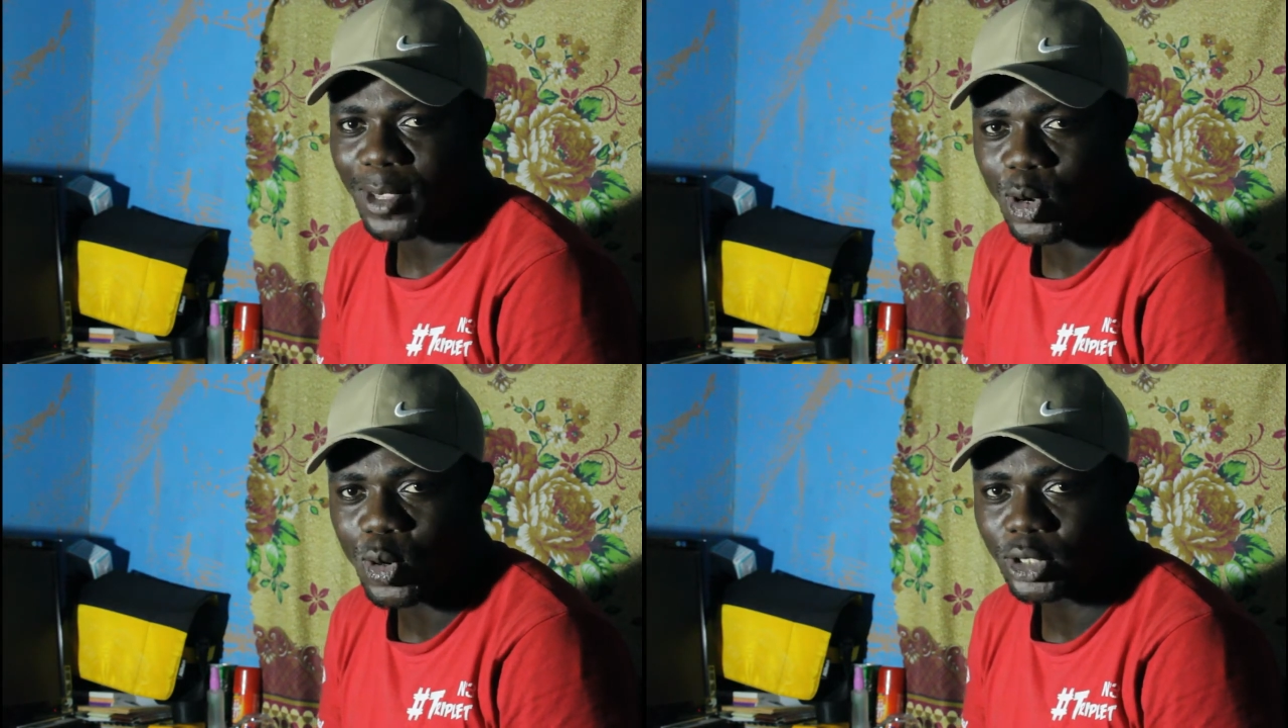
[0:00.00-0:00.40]

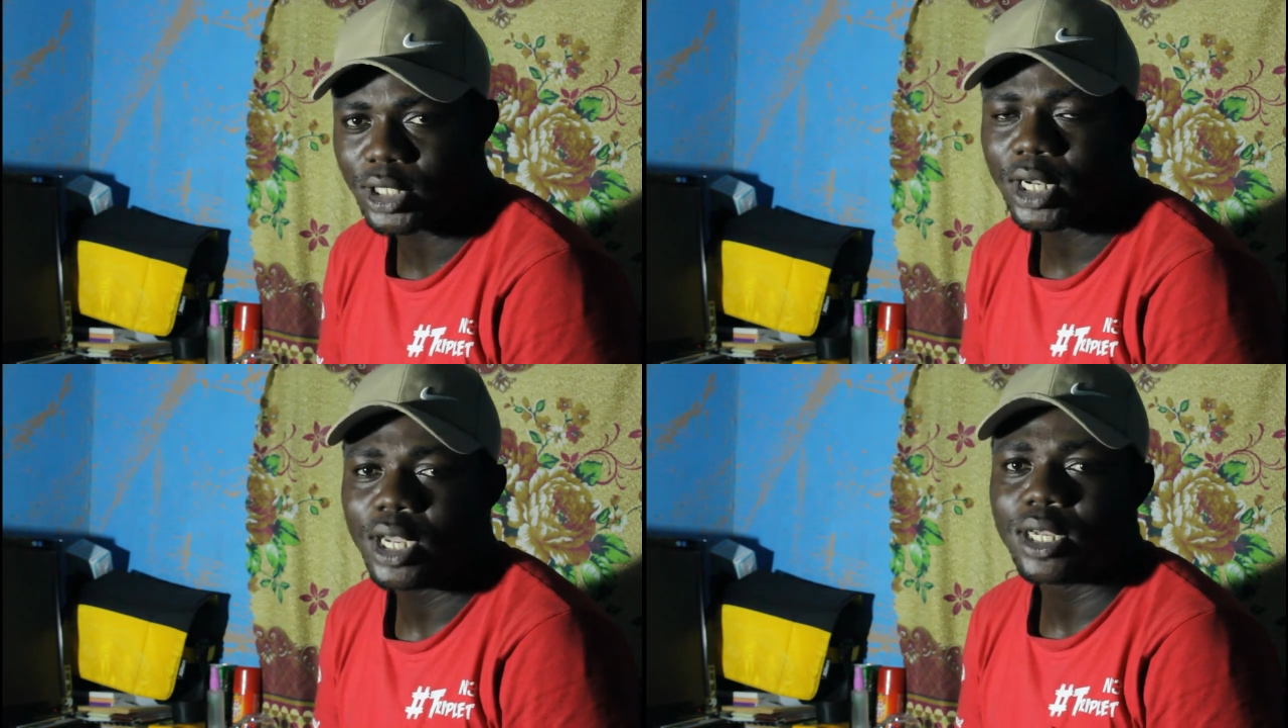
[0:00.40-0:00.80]
Good.
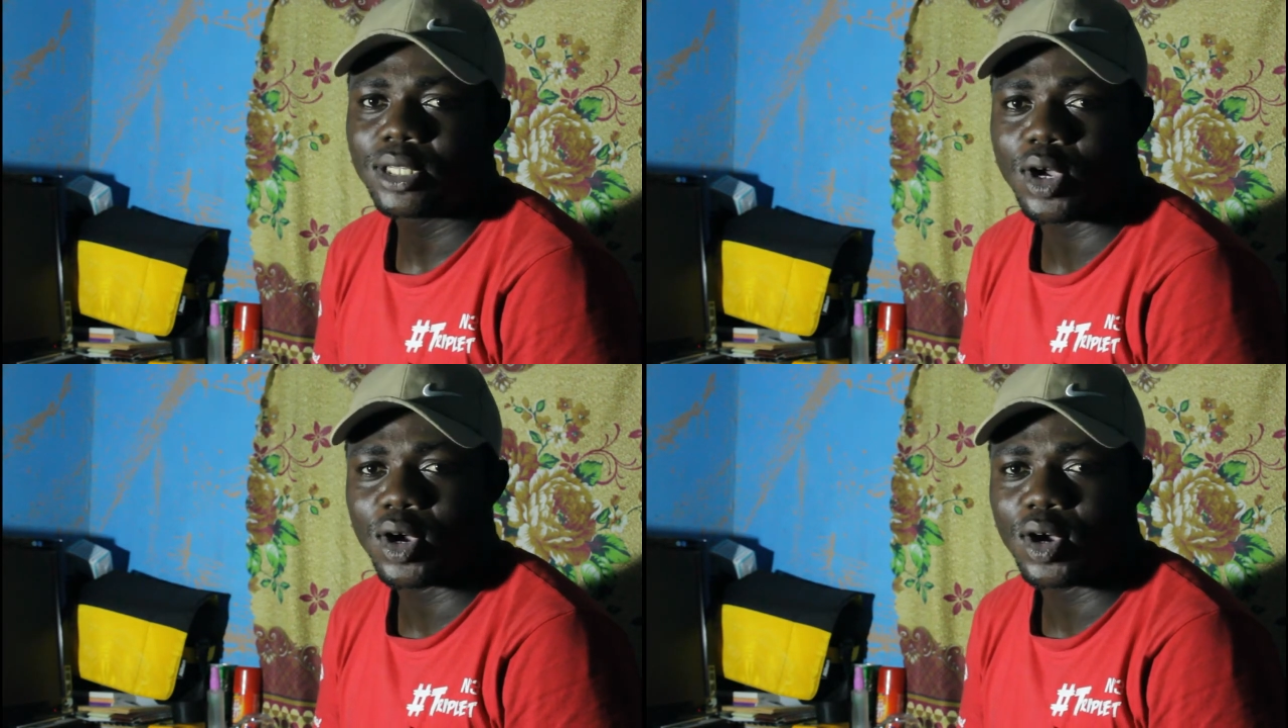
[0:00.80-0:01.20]

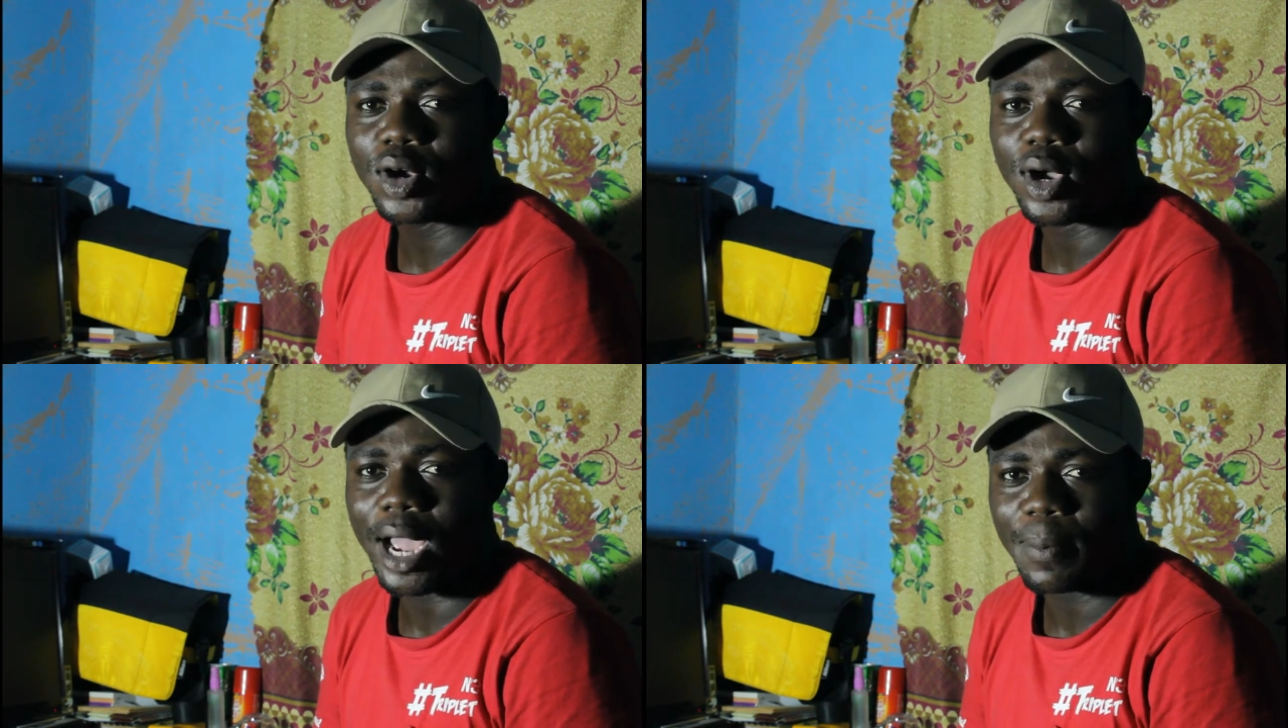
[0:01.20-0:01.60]

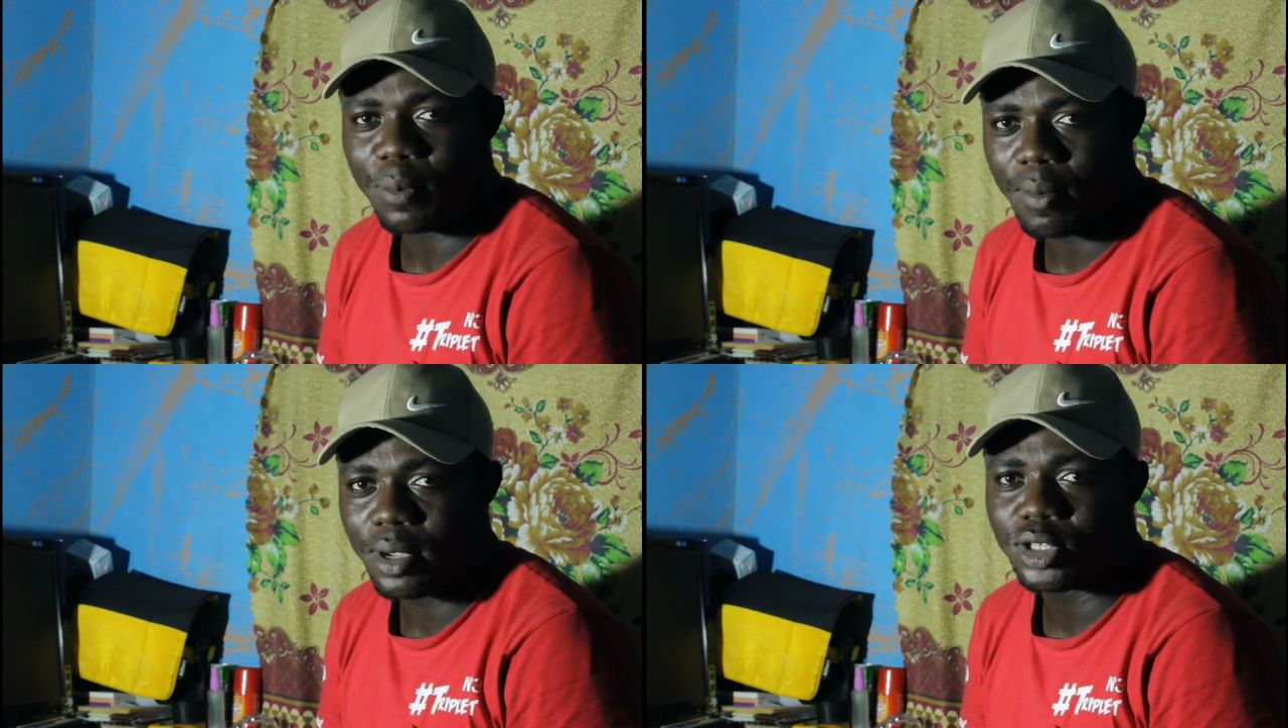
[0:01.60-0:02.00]
So, I
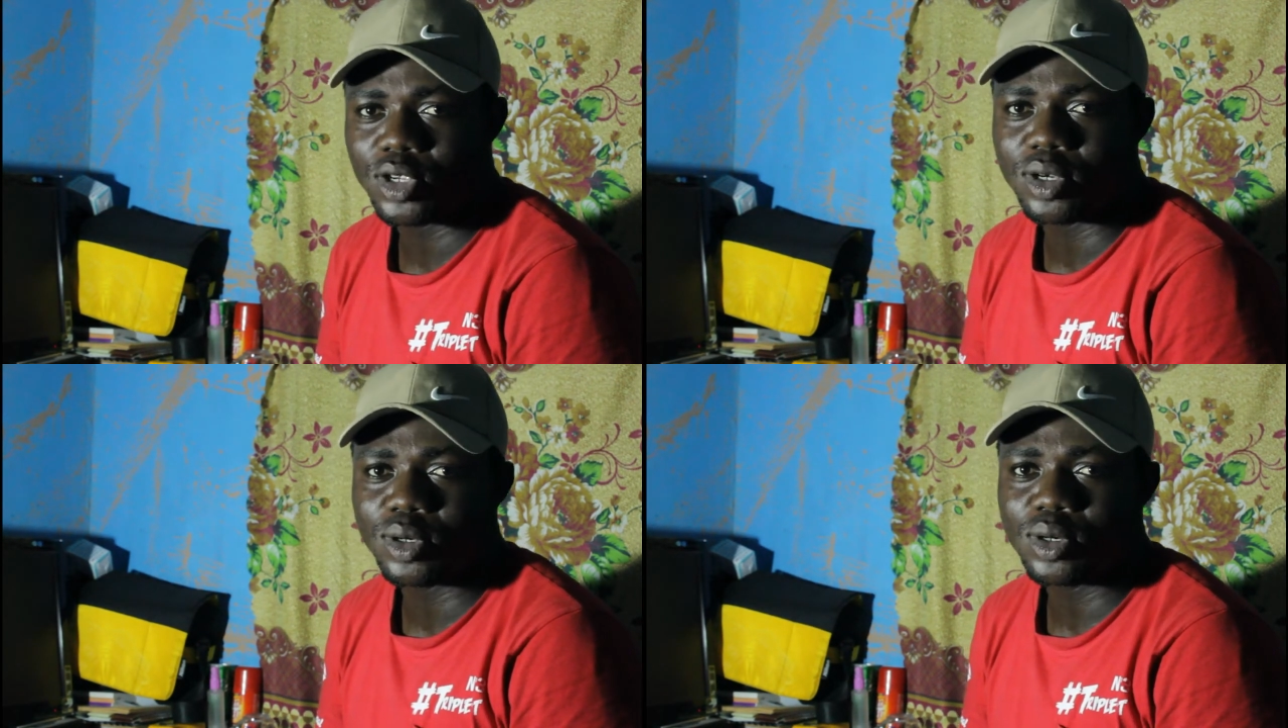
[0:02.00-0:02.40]
promise
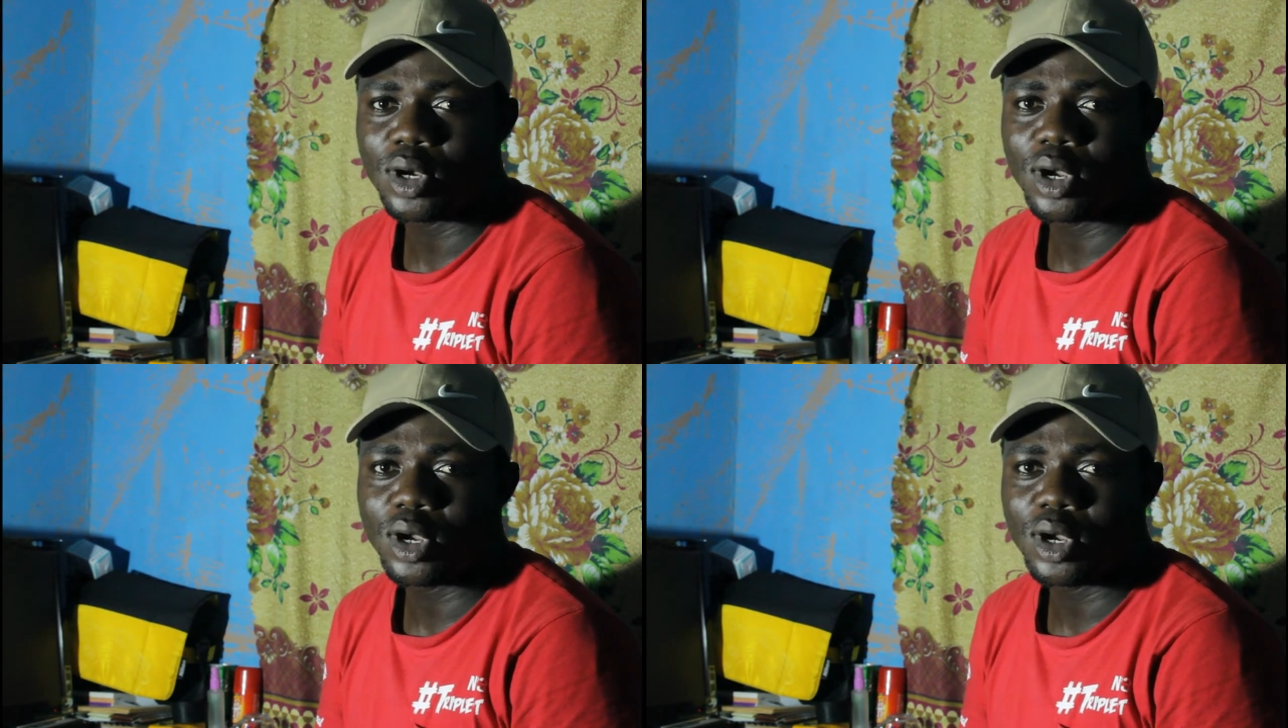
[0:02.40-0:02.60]
you,